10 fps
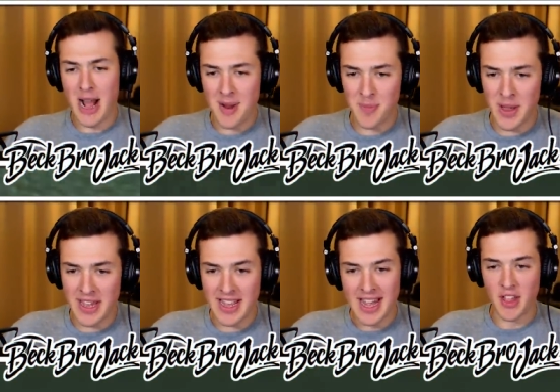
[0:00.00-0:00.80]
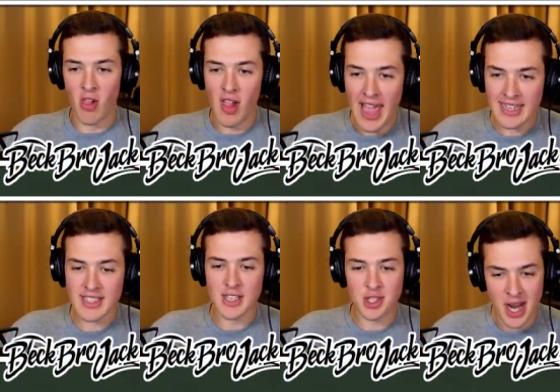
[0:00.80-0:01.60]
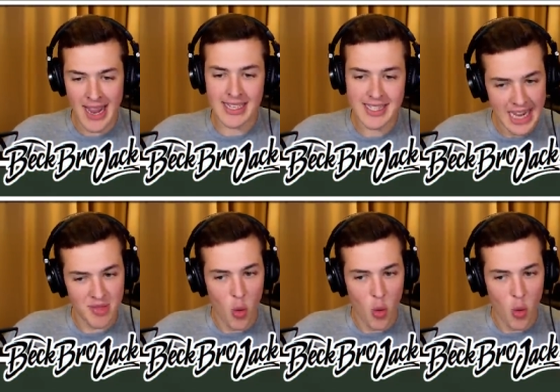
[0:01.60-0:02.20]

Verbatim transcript: might be the last giant death